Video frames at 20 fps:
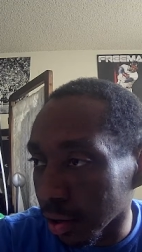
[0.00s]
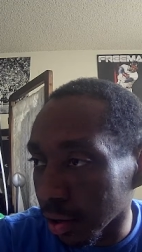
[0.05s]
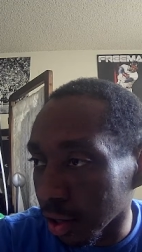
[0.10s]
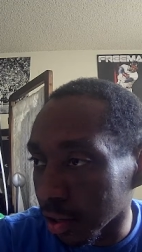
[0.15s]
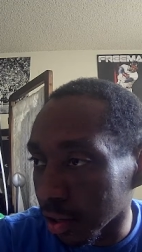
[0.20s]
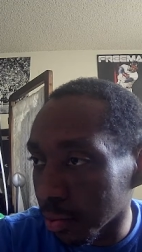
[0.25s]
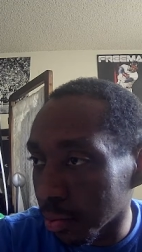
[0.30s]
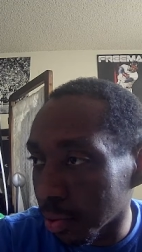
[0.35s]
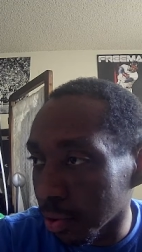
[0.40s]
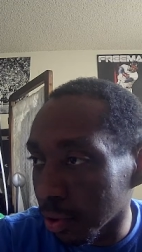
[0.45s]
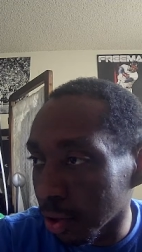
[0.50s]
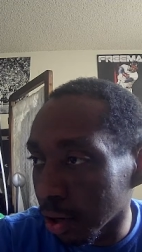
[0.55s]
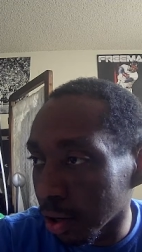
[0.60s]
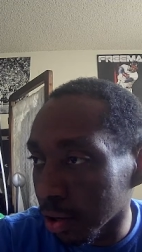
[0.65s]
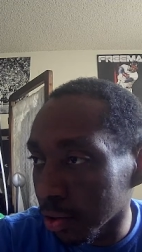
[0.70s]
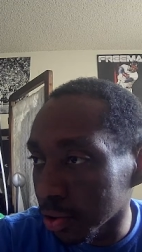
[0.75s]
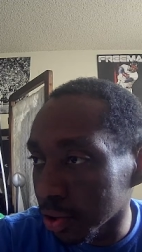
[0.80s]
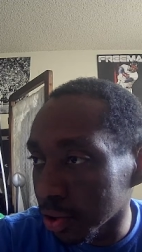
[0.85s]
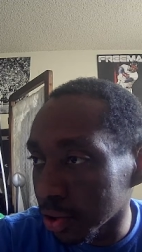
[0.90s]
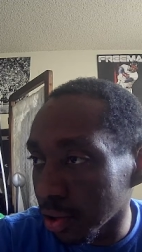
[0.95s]
Get to
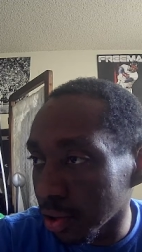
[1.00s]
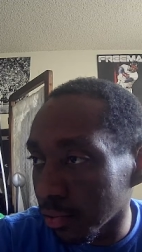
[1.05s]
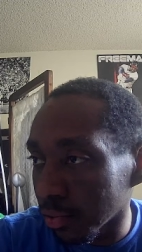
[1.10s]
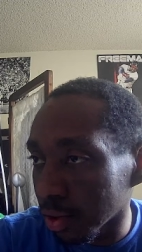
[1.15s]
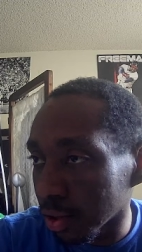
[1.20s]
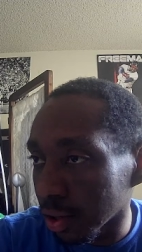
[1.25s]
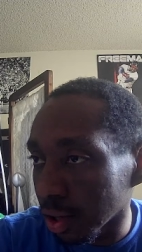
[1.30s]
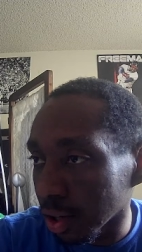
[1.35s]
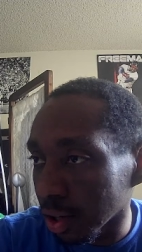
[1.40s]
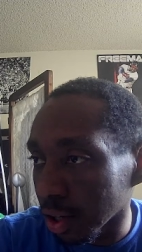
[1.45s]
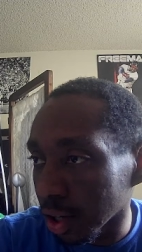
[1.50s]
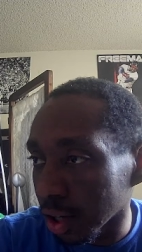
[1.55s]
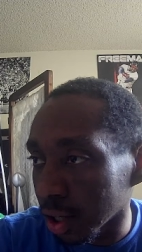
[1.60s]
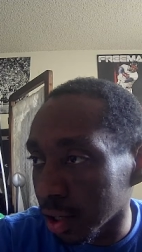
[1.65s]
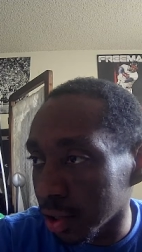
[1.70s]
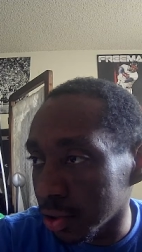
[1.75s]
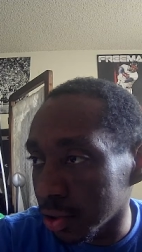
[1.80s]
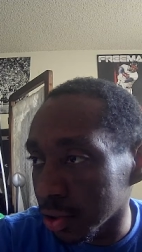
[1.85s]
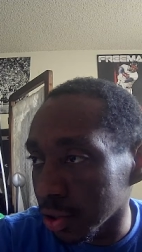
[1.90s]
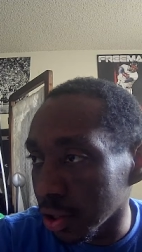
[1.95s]
Bernardo Silva.
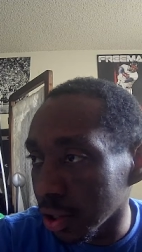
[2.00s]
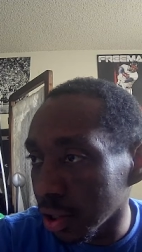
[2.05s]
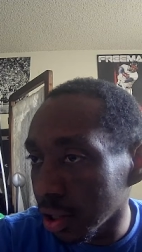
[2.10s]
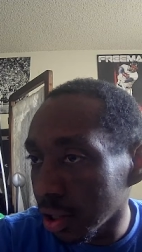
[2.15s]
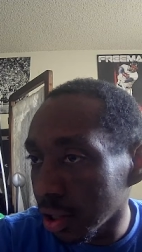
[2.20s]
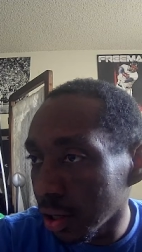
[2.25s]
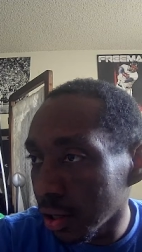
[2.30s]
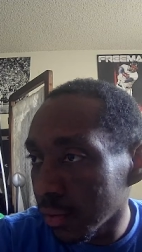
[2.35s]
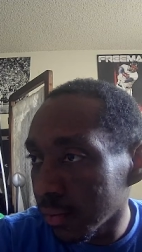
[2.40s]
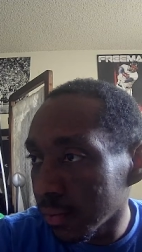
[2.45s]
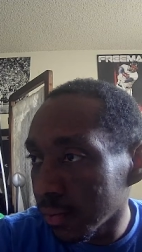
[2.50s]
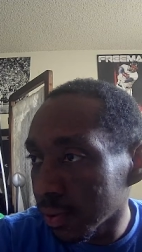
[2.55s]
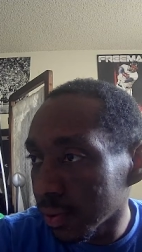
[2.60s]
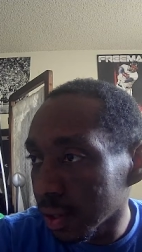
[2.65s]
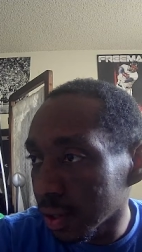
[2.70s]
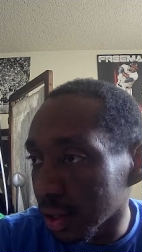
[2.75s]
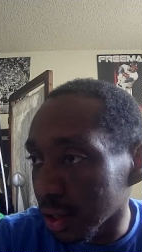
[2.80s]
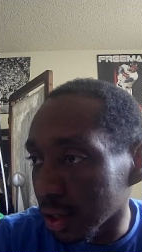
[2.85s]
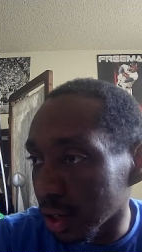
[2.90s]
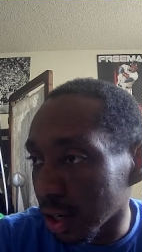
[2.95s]
Akanji
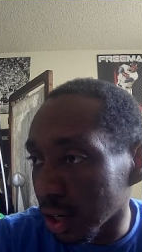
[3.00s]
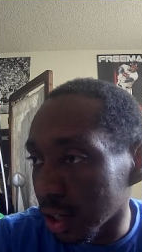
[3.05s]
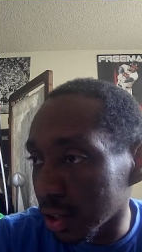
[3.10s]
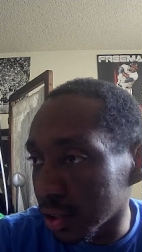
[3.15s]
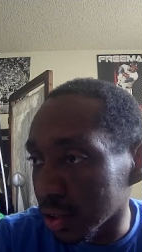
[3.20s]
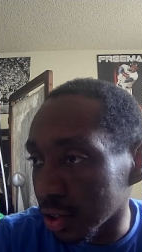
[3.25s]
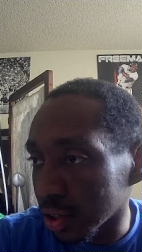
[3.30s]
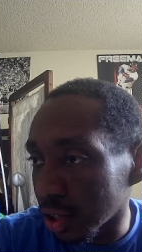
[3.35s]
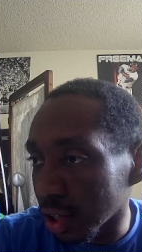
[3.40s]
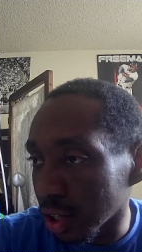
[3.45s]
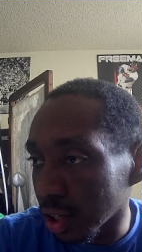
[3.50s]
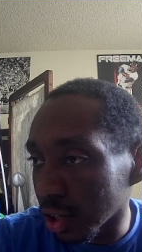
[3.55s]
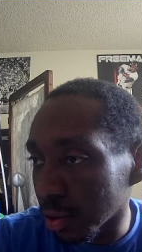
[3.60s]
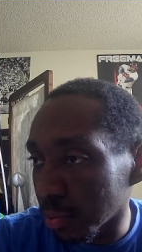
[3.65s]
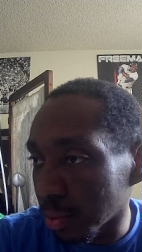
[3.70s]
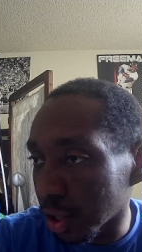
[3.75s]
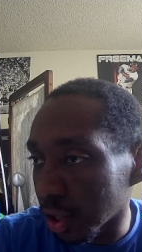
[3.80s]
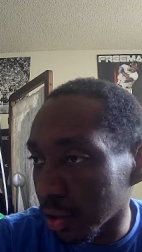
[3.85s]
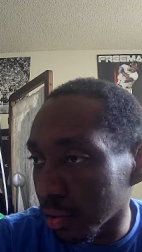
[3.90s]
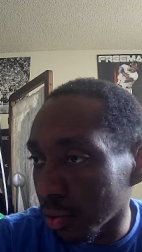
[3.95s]
thinking
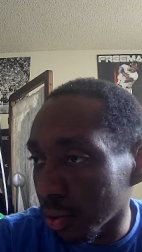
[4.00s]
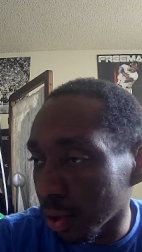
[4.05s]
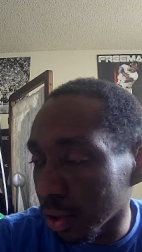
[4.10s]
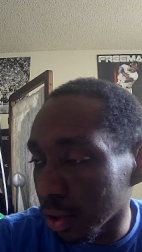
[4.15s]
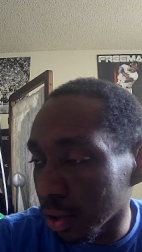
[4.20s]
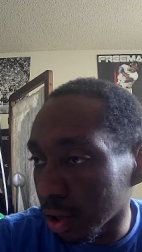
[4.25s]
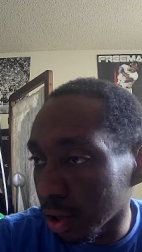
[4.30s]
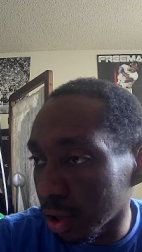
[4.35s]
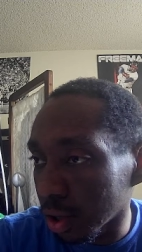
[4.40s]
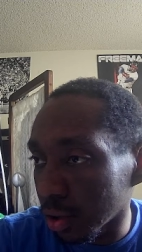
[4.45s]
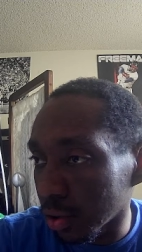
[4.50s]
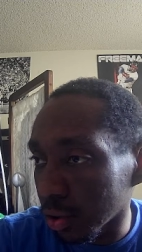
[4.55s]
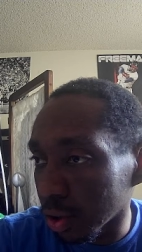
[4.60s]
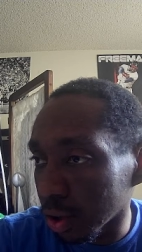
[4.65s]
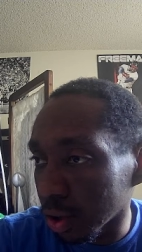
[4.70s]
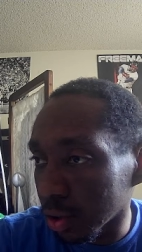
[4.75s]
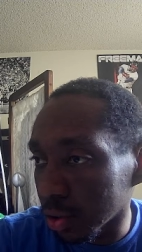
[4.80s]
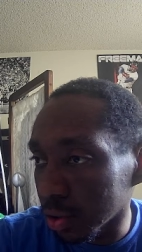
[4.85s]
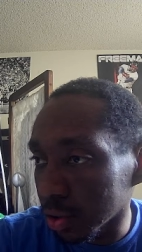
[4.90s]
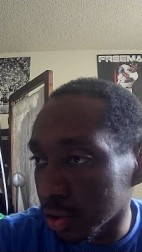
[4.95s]
about where to go.
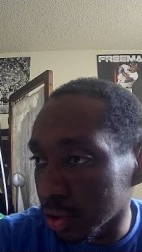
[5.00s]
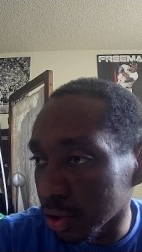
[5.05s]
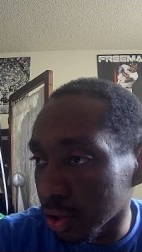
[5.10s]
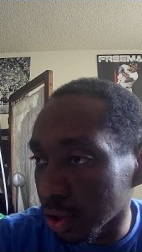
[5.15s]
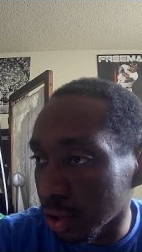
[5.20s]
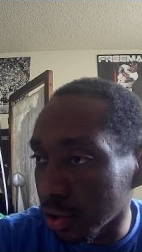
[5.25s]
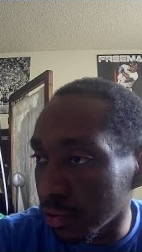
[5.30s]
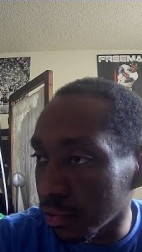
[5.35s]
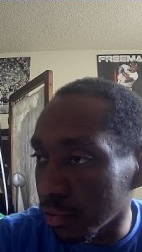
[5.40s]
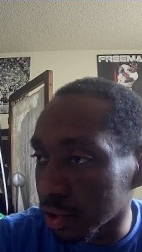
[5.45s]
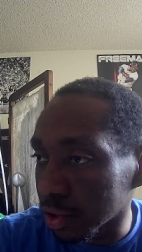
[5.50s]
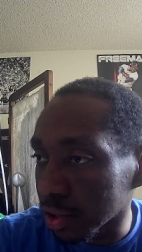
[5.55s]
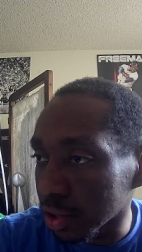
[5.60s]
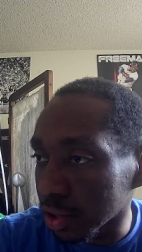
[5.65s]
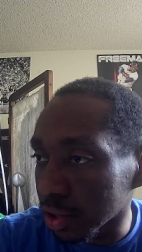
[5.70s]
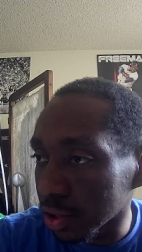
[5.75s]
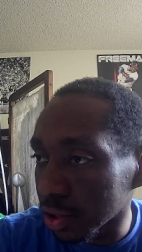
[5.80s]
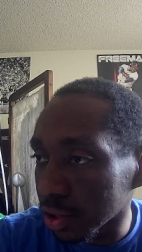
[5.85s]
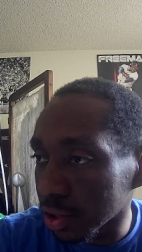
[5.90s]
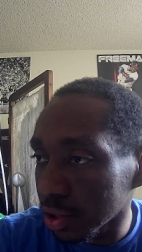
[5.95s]
Goes to Kovacic.
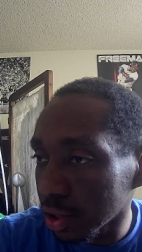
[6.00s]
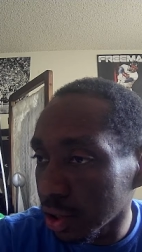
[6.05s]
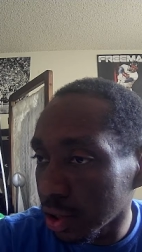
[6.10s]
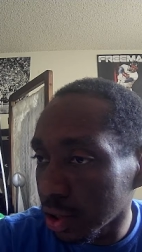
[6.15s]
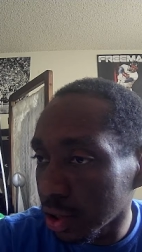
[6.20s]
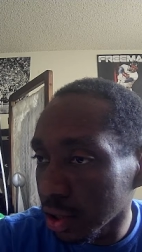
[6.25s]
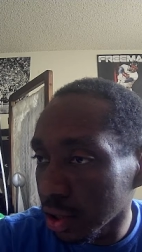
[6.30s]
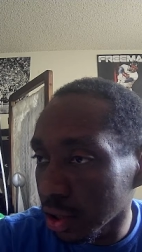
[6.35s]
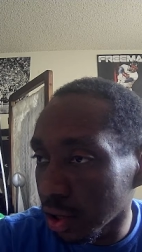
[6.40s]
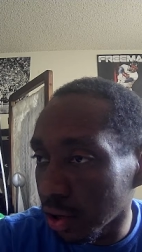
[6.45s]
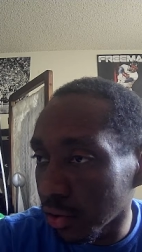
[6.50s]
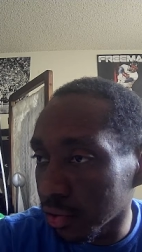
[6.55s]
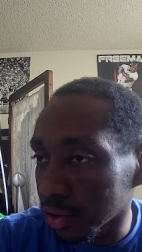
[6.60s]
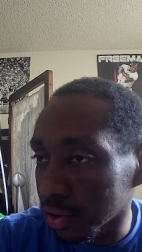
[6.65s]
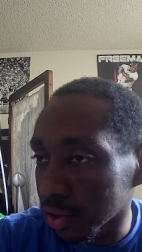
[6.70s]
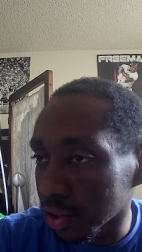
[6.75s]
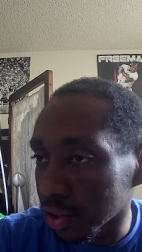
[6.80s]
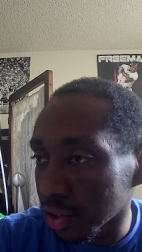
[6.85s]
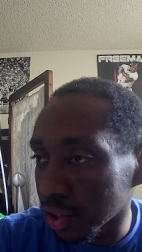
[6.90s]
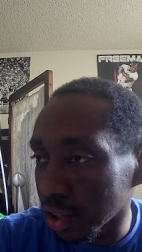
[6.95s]
Kovacic
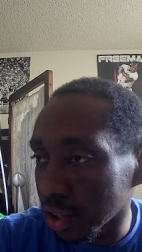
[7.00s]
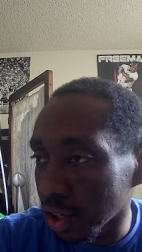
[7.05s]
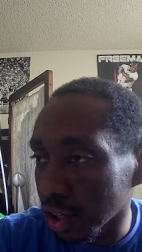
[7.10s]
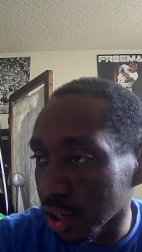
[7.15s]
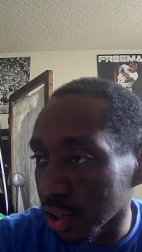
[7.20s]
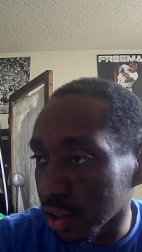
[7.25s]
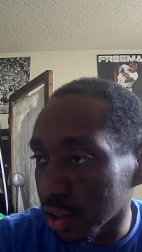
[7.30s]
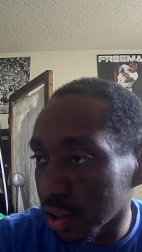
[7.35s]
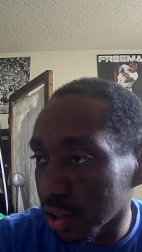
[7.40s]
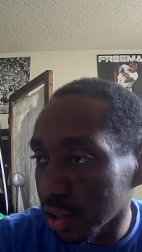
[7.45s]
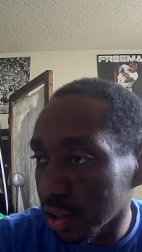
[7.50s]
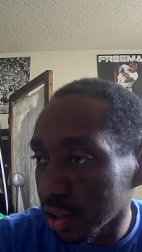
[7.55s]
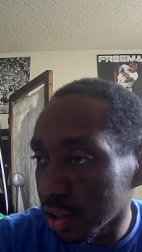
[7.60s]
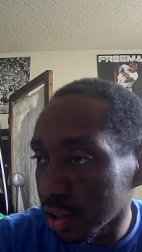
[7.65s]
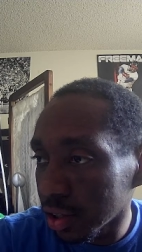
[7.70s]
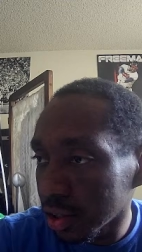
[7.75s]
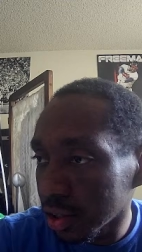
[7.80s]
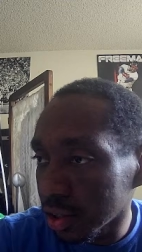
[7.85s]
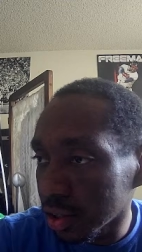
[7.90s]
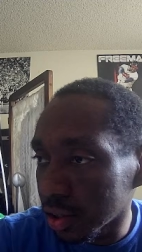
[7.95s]
is sitting
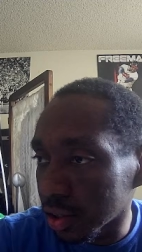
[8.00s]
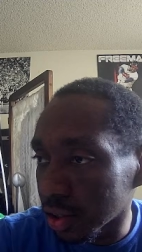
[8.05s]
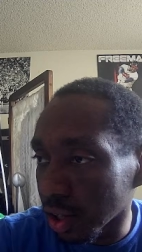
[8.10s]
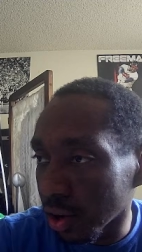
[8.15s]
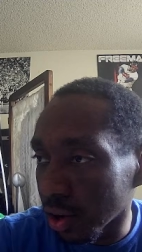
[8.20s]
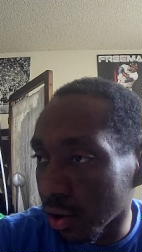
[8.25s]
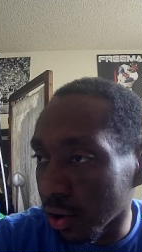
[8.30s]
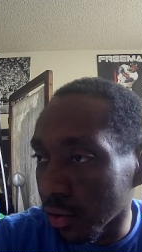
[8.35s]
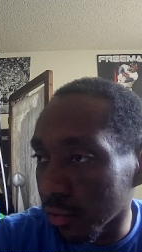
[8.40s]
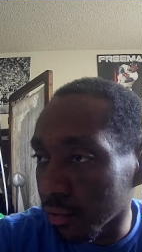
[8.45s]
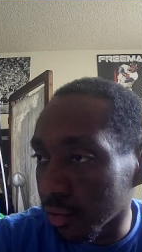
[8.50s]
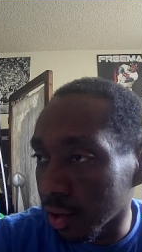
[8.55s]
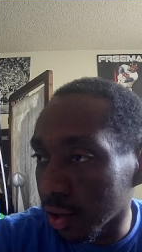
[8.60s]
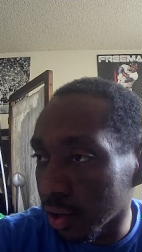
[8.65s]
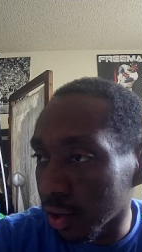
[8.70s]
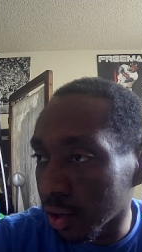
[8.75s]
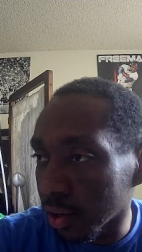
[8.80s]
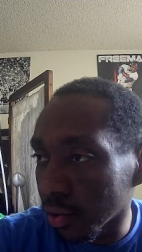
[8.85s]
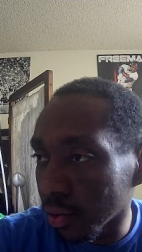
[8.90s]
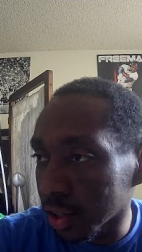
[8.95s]
center of
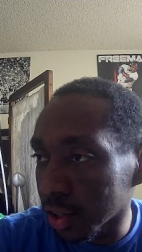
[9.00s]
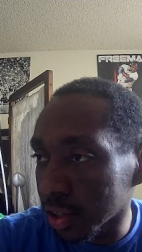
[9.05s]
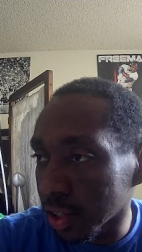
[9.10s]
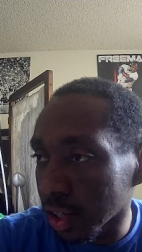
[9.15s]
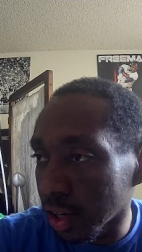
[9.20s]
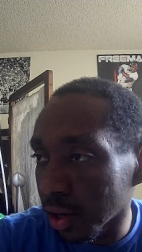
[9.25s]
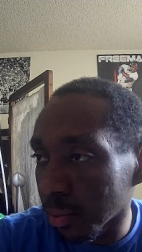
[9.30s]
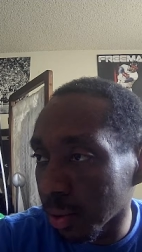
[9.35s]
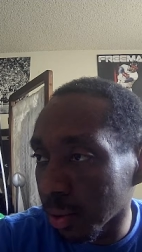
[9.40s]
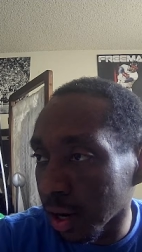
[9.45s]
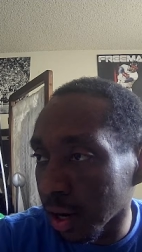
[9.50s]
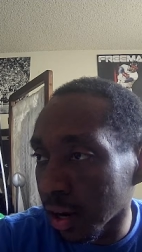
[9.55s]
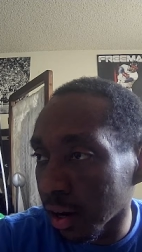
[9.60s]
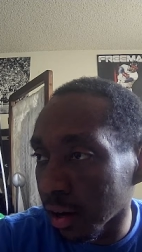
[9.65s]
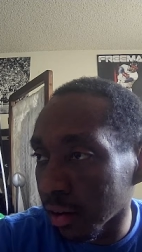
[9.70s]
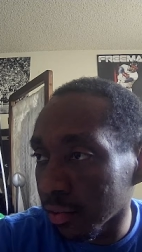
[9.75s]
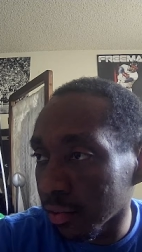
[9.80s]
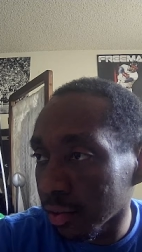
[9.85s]
the West Ham half.